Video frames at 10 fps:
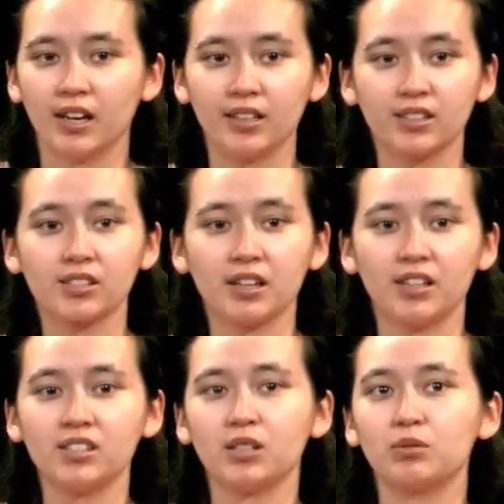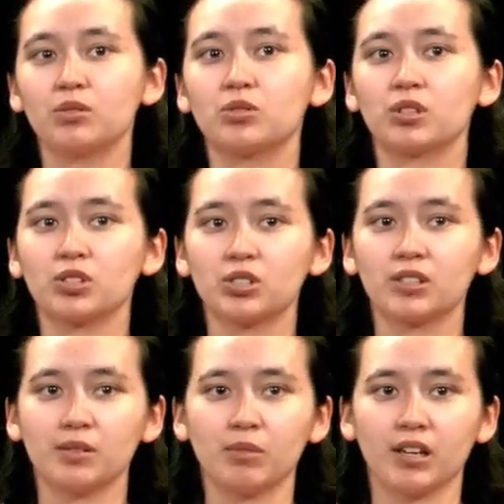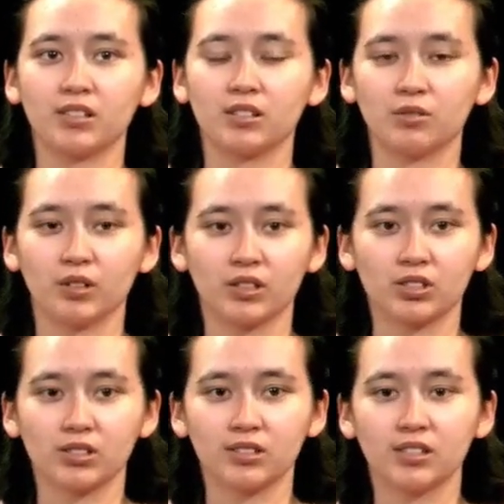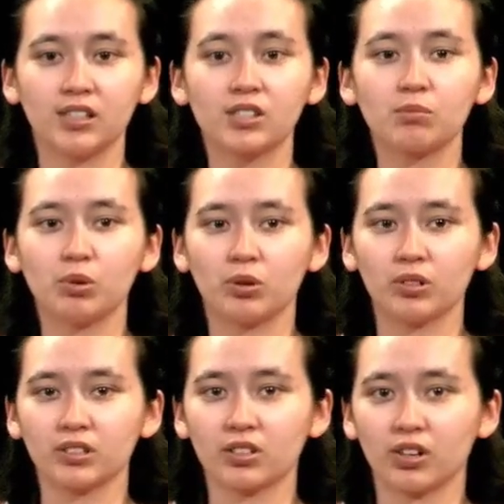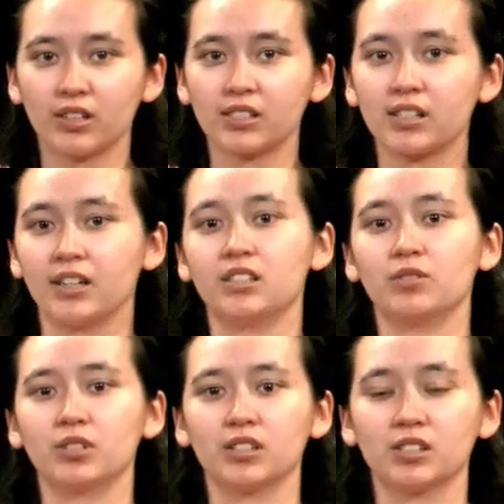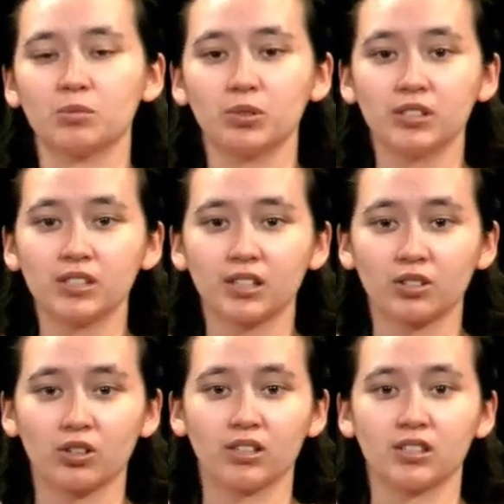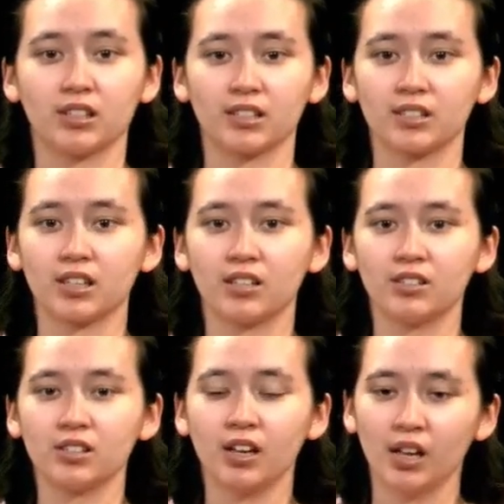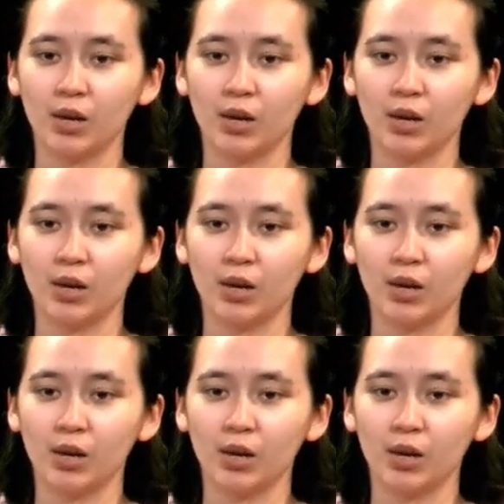And this concept of structure impacting function is important across scientific disciplines and across length scales,